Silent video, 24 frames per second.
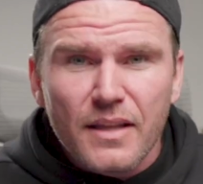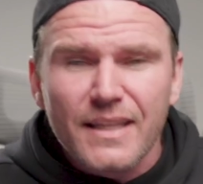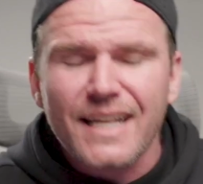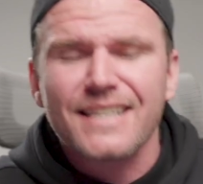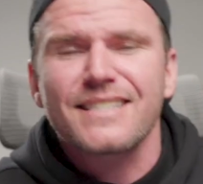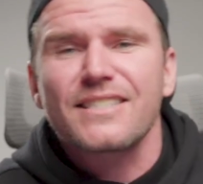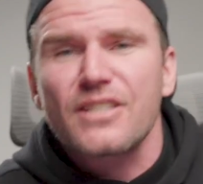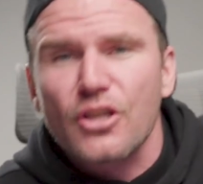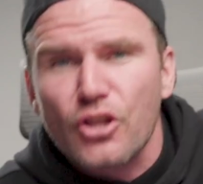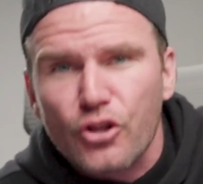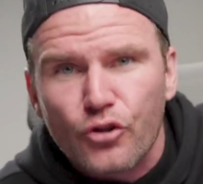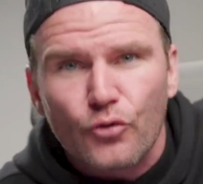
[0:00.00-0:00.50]

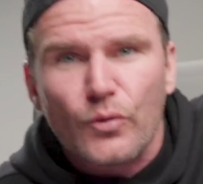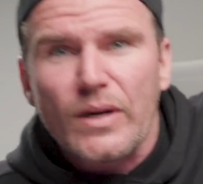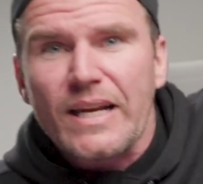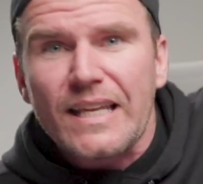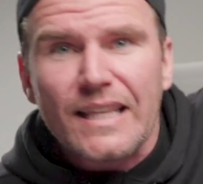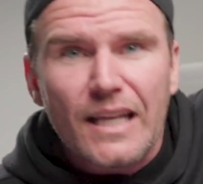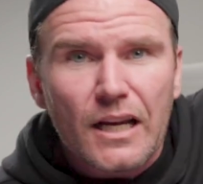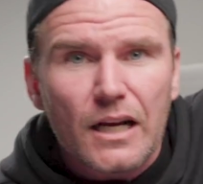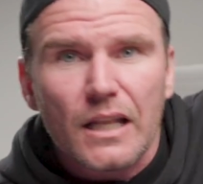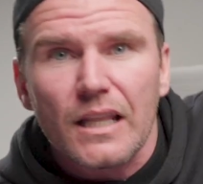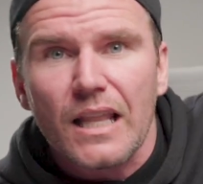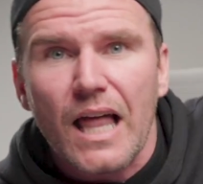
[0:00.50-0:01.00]
That's the three
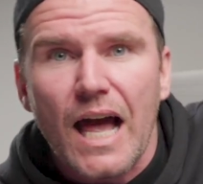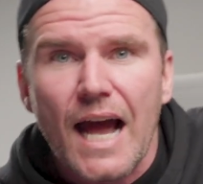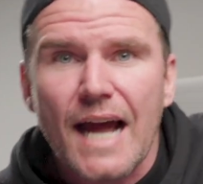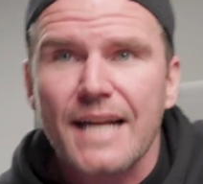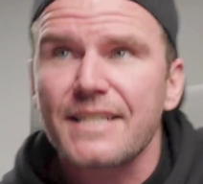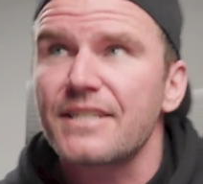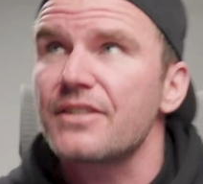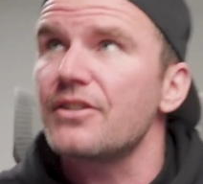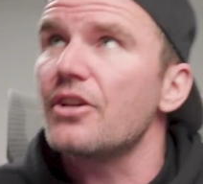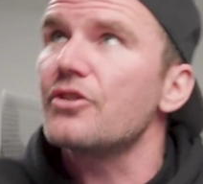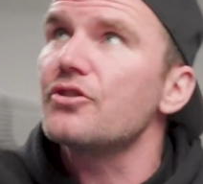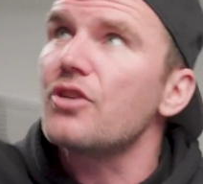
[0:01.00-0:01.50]
little
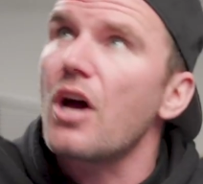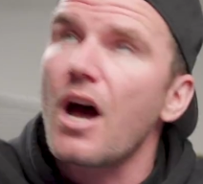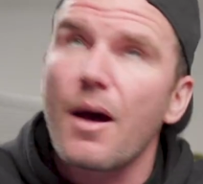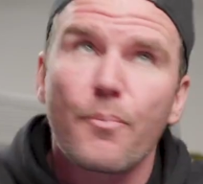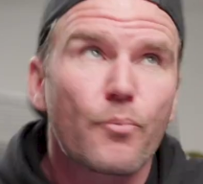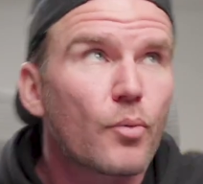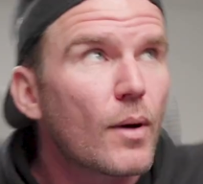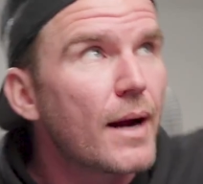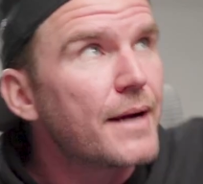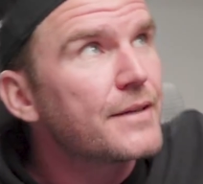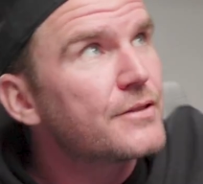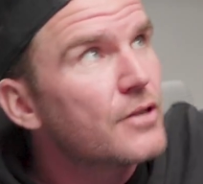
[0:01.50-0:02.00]
lines in the
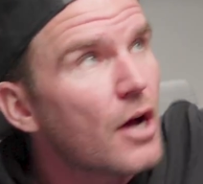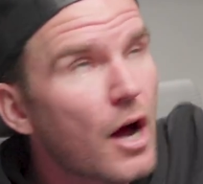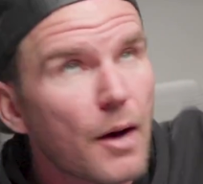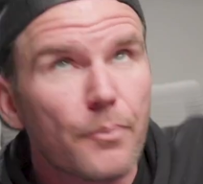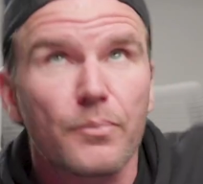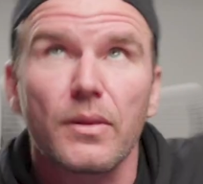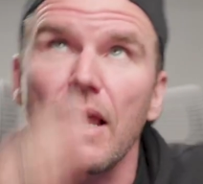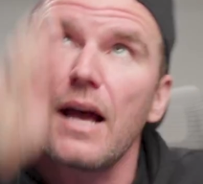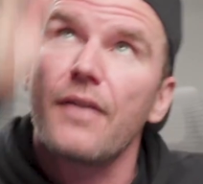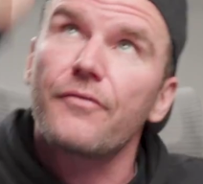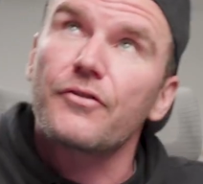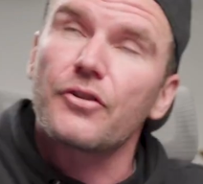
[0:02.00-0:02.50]
top right,
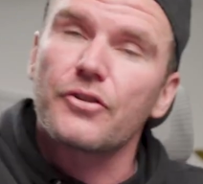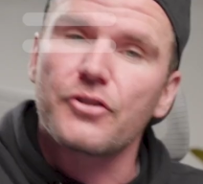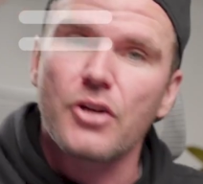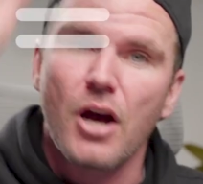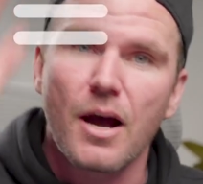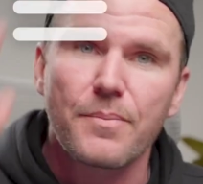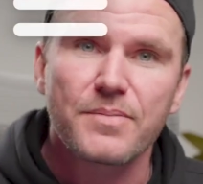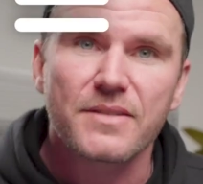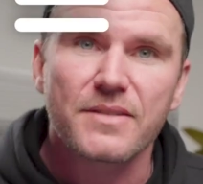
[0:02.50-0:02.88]
top left, or top